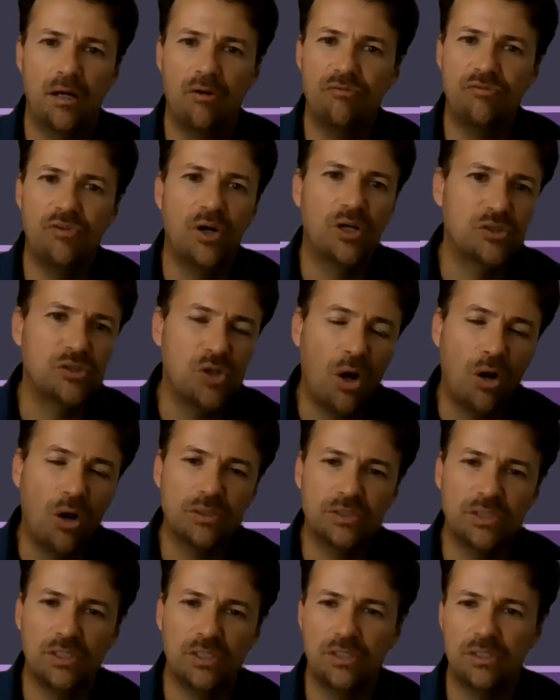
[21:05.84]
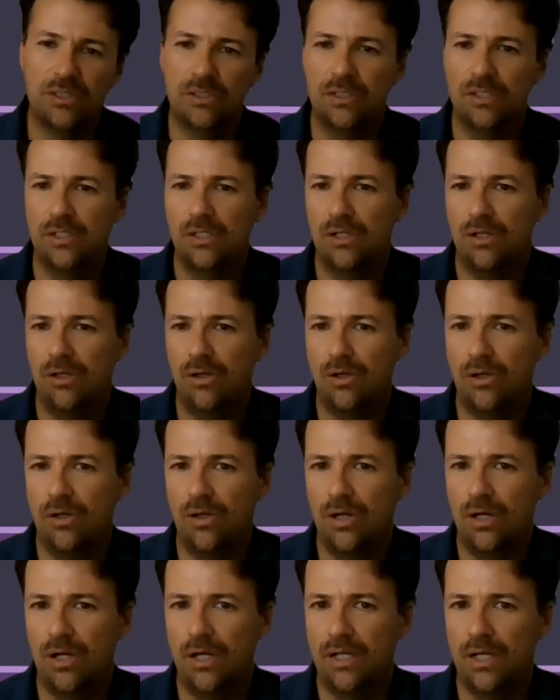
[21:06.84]
for a doctor
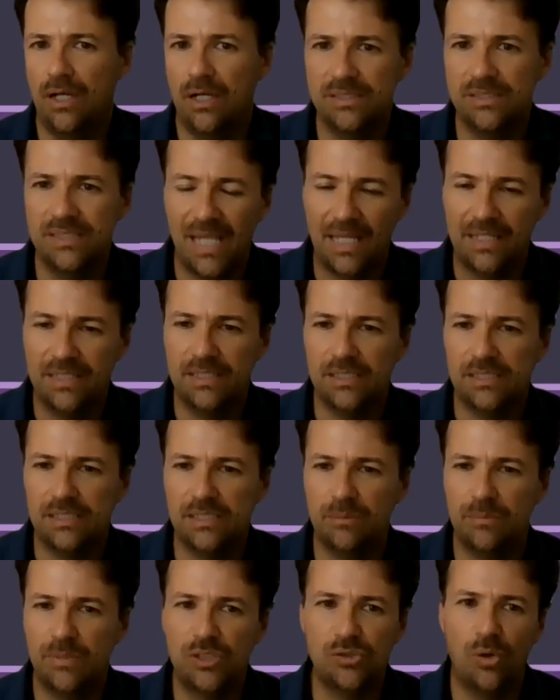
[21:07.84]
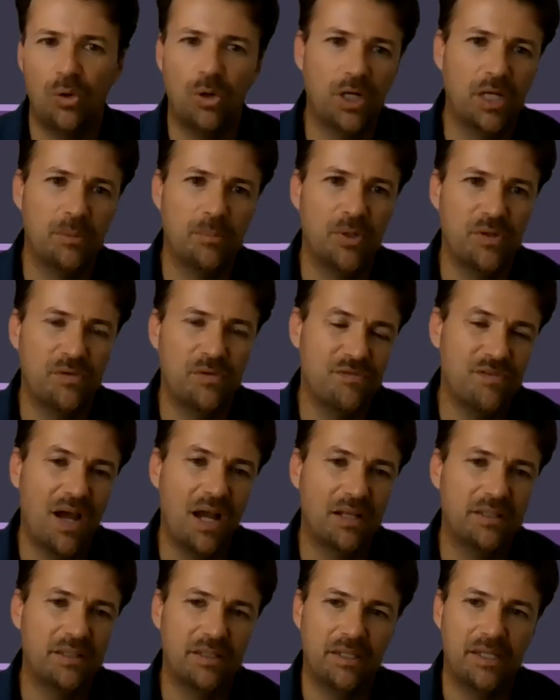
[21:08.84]
or a dentist to be talking about the
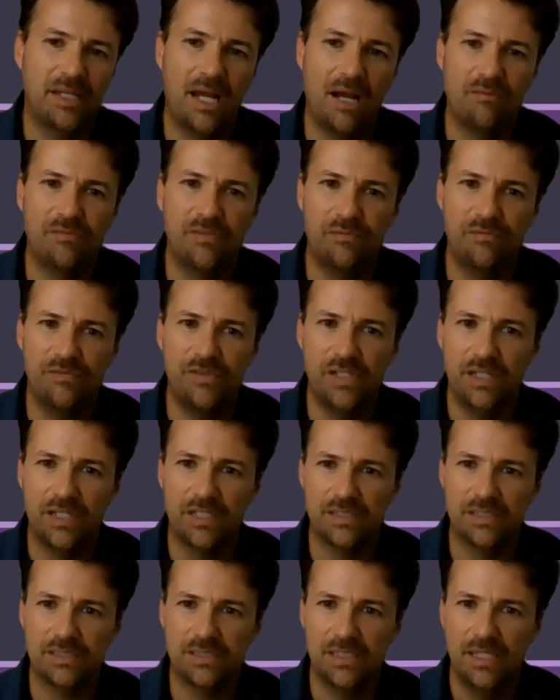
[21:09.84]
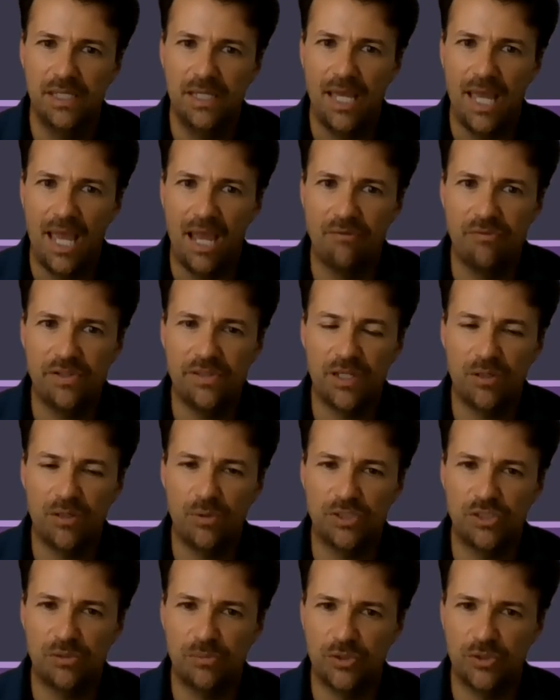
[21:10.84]
fact that they have the feelings. Everything
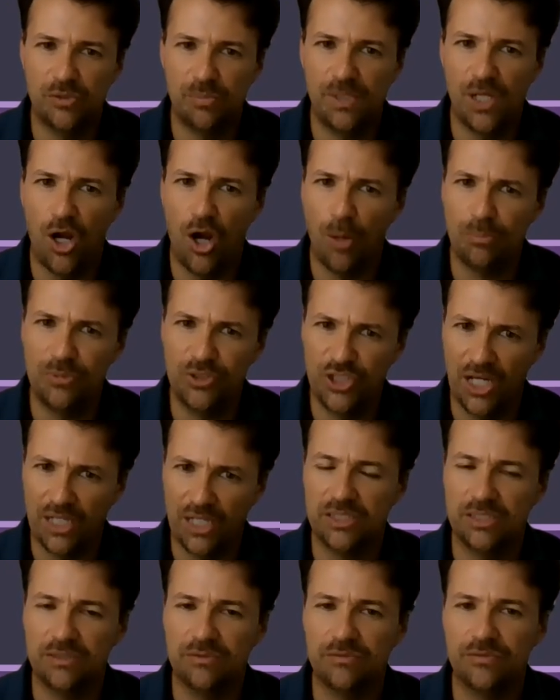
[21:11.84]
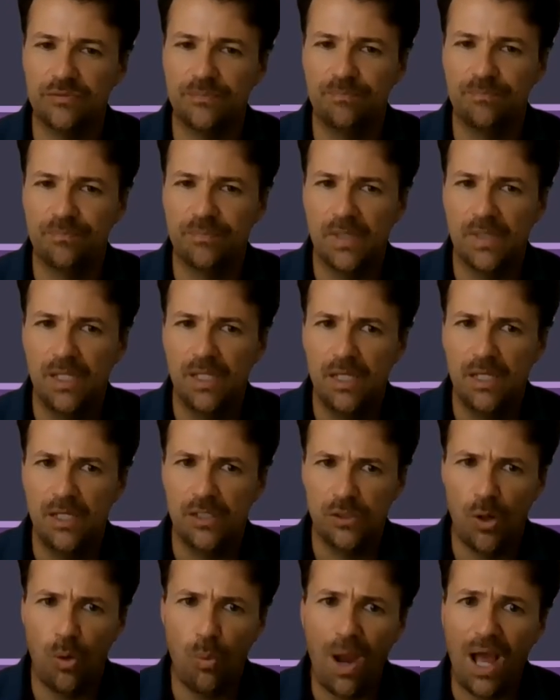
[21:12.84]
was supposed to be objective.
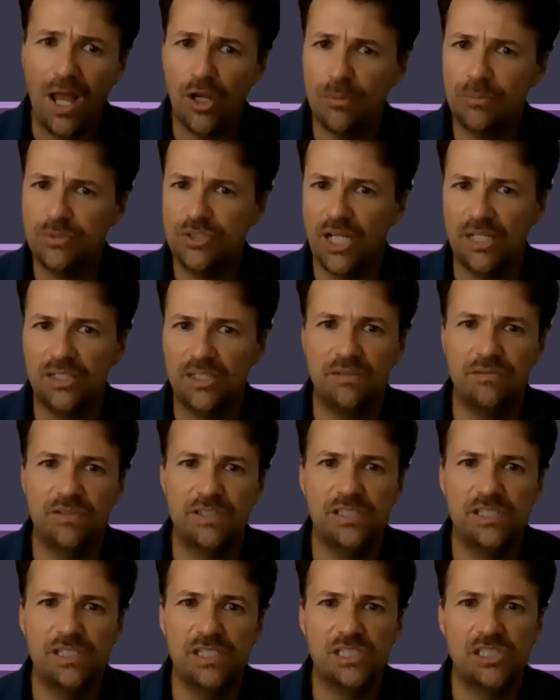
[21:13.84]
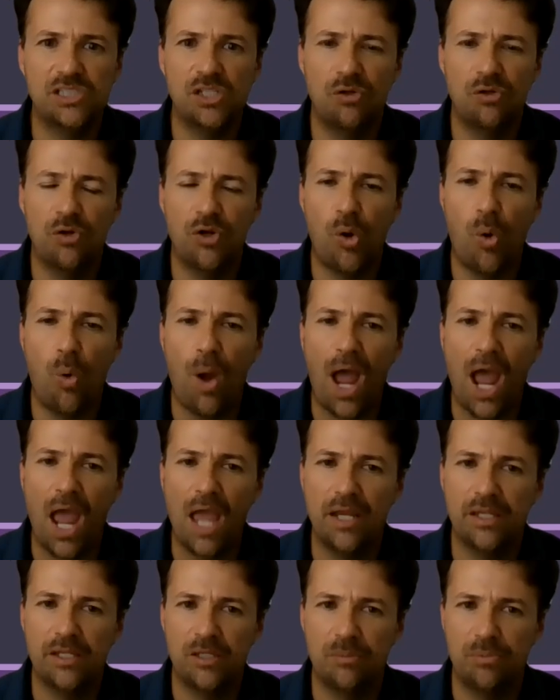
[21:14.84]
Now, while objectivity is still
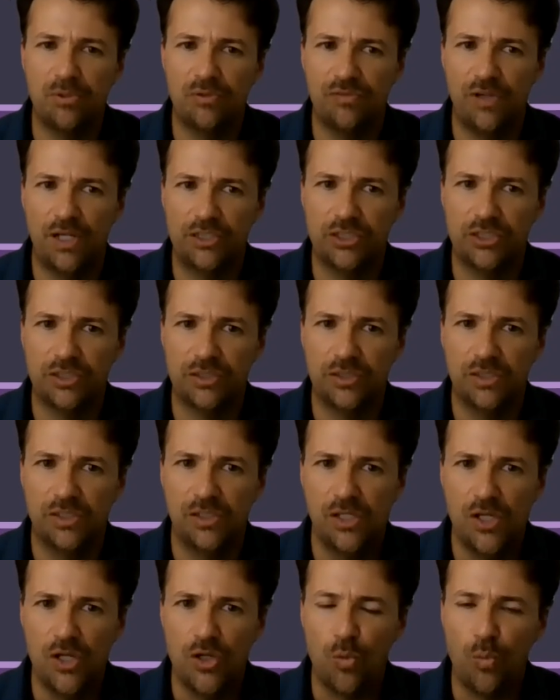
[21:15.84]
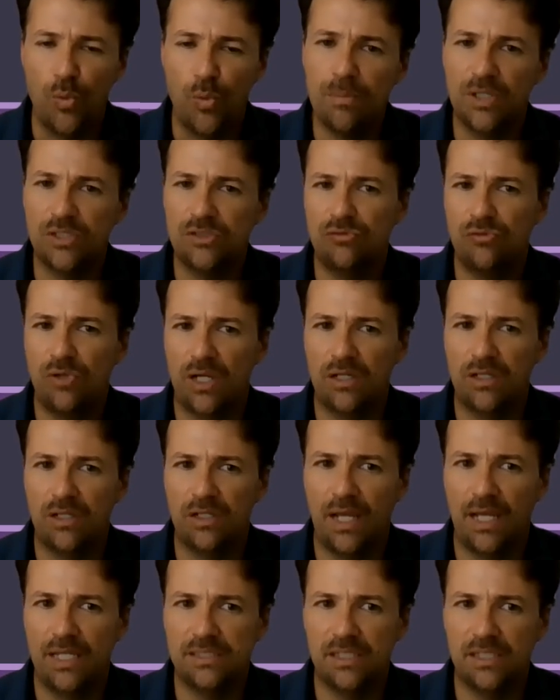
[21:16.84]
required in the profession, we must
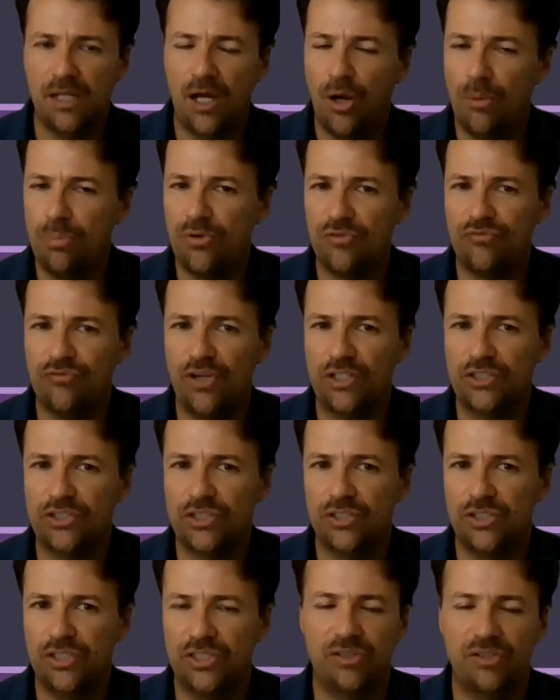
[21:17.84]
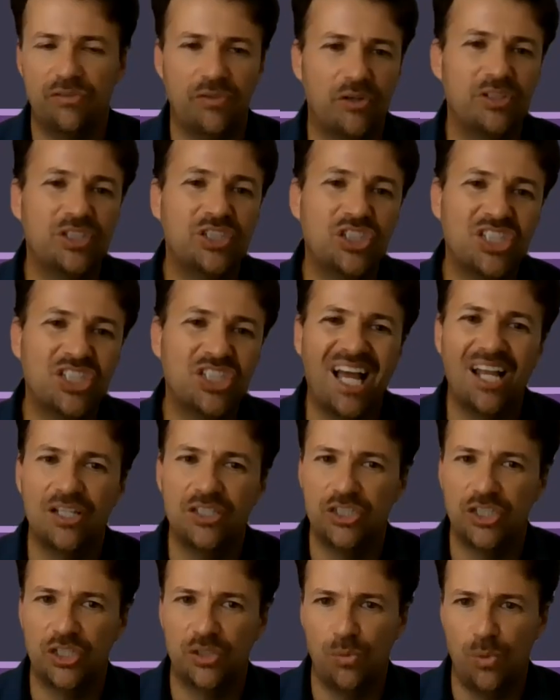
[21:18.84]
recognize that our profession is a very
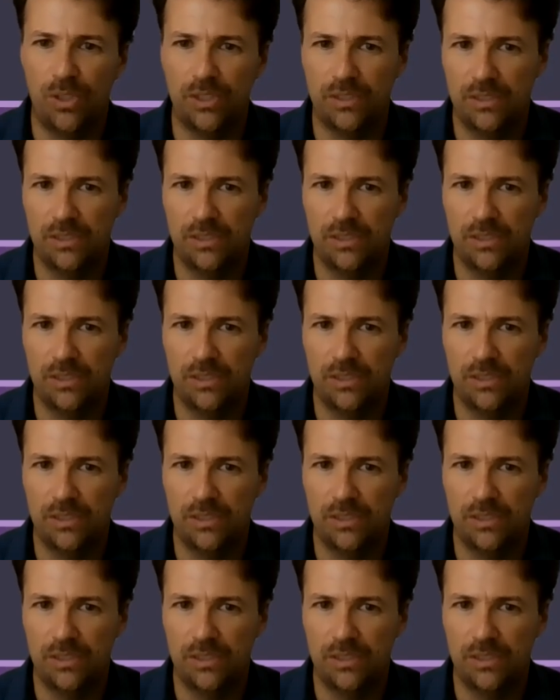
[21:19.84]
challenging one.